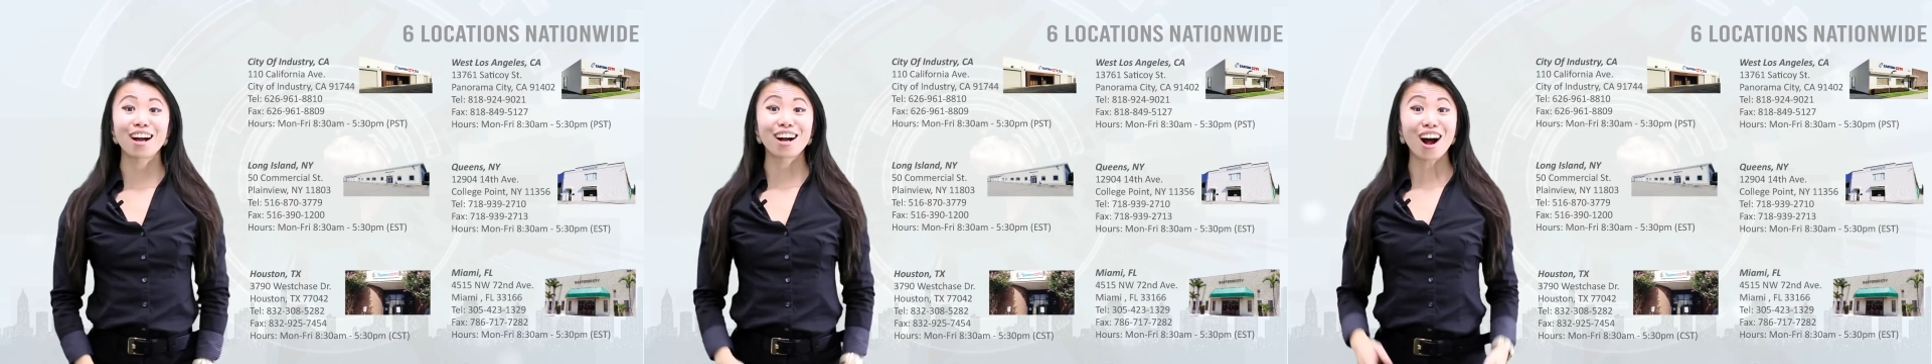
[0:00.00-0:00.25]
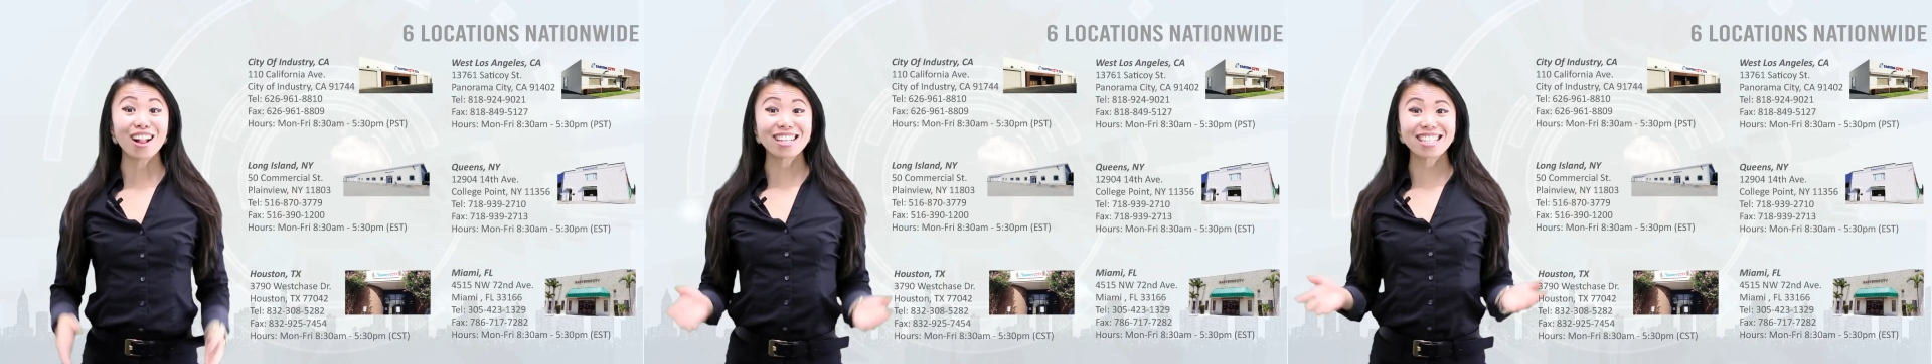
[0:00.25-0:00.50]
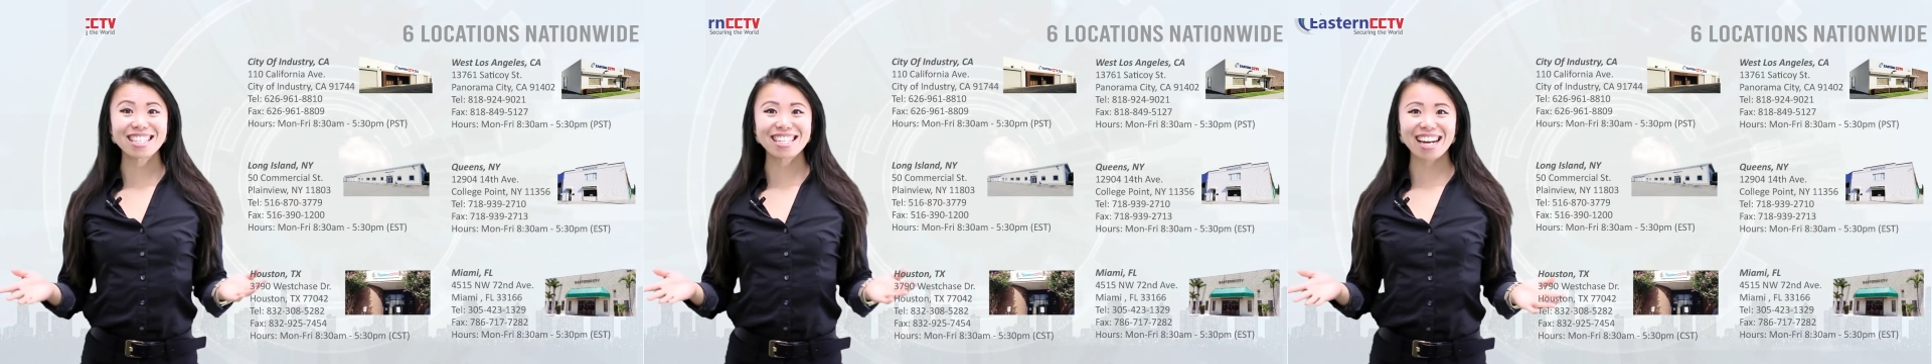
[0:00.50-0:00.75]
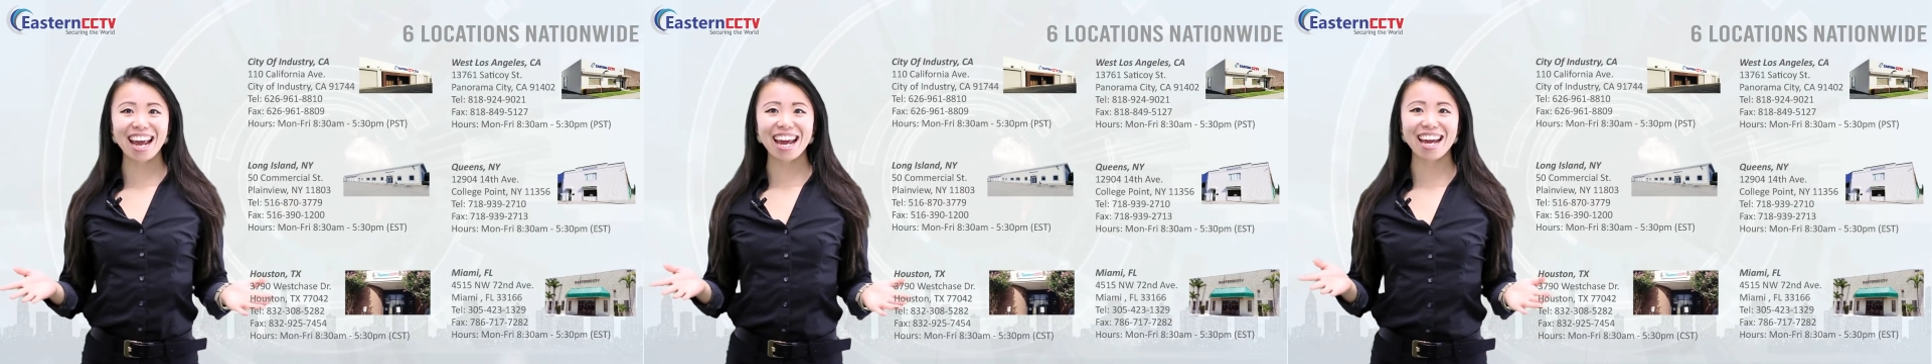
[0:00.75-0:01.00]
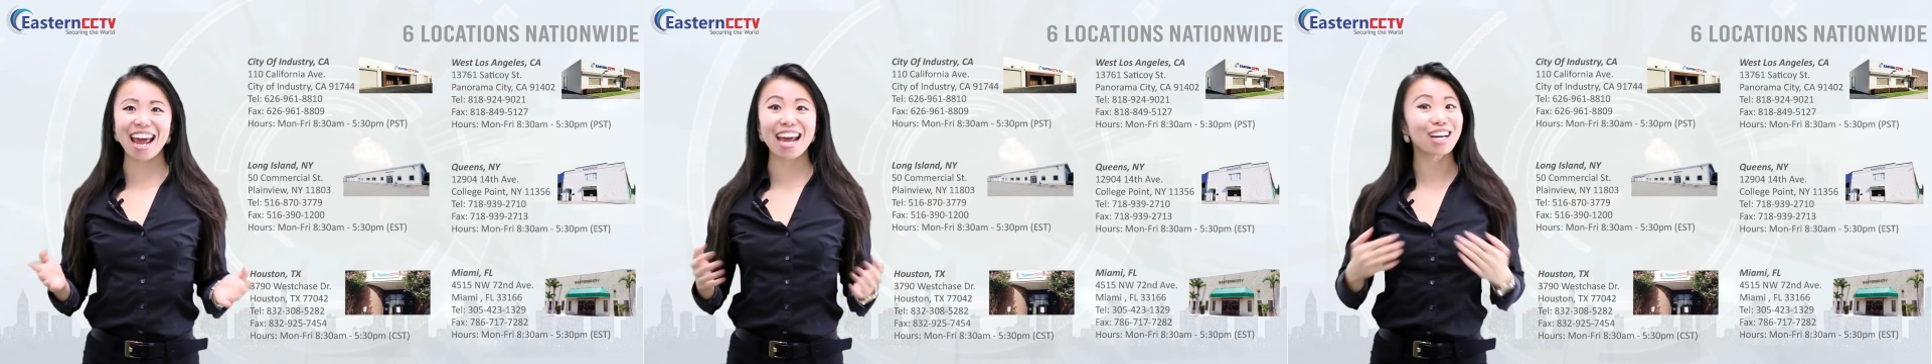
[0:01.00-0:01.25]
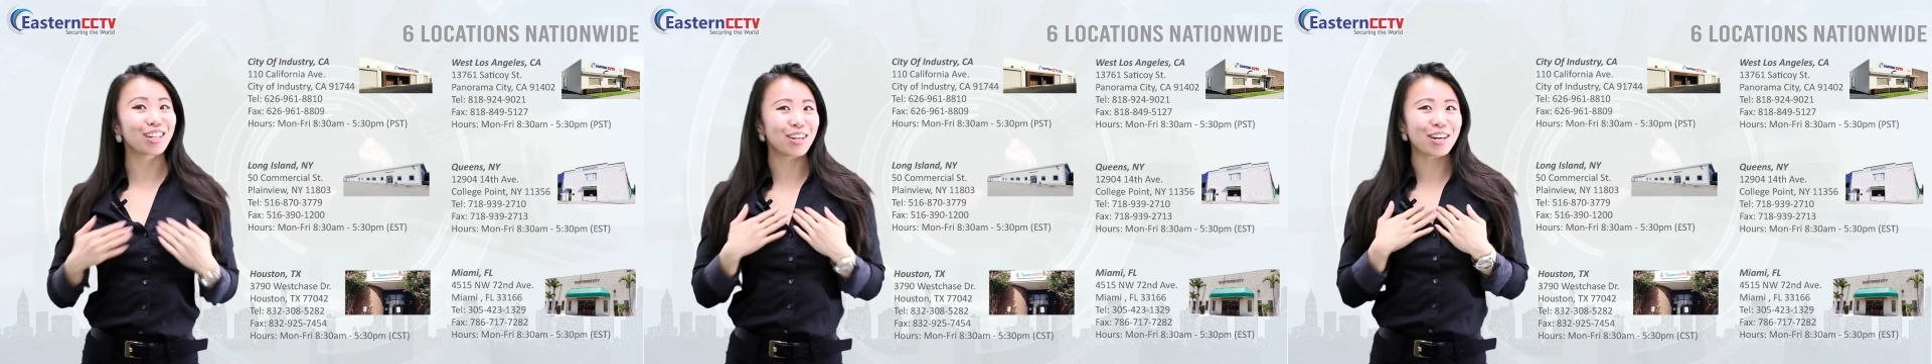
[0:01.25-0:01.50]
Call us today,
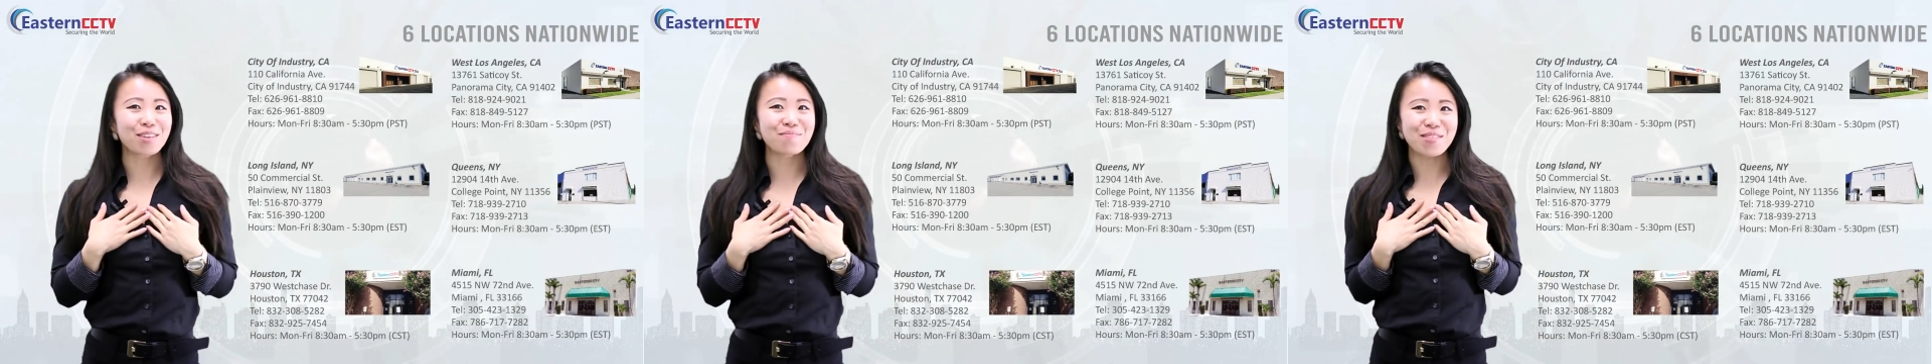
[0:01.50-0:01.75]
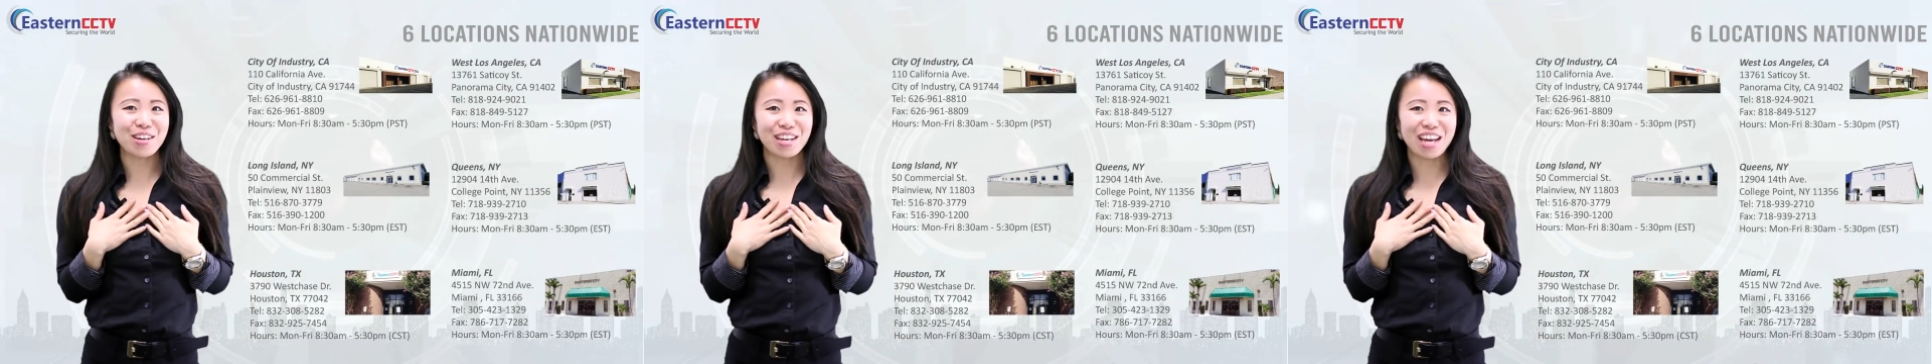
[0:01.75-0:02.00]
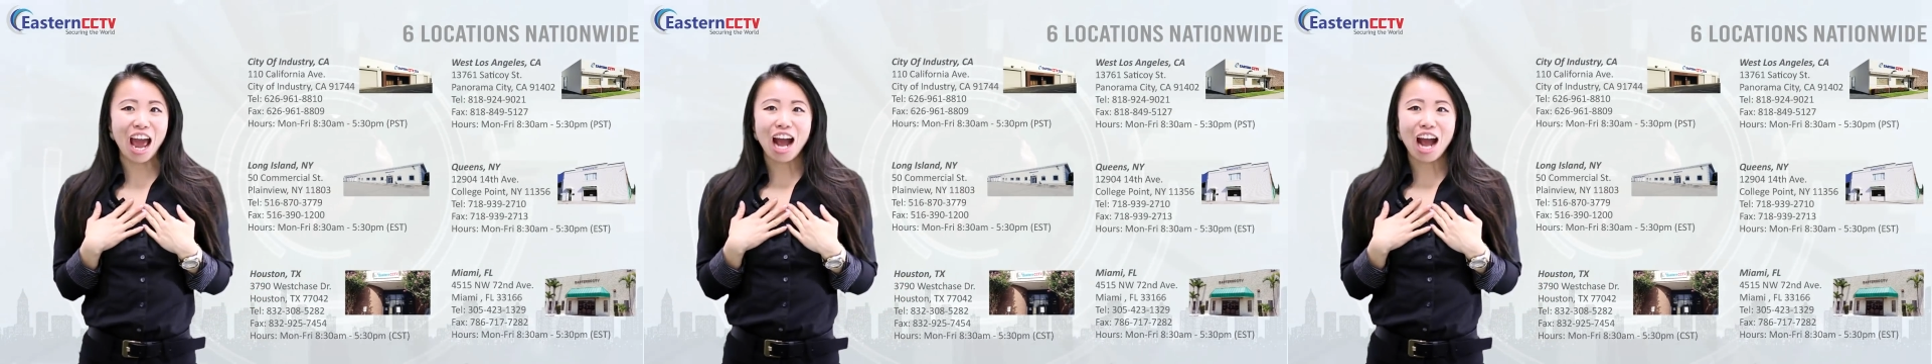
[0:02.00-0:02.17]
including me.